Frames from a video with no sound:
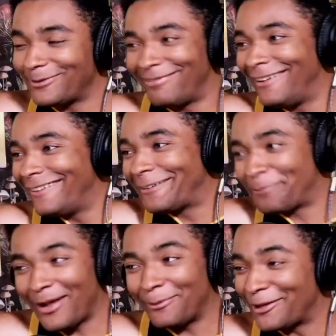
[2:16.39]
You could
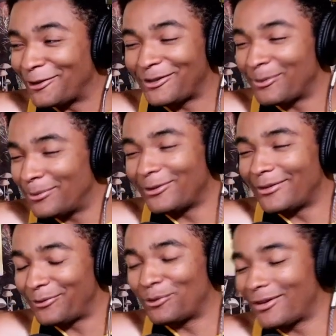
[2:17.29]
probably go to the moon if
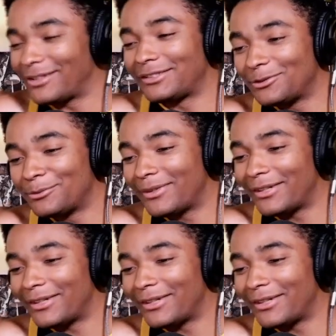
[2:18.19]
you wanted to. But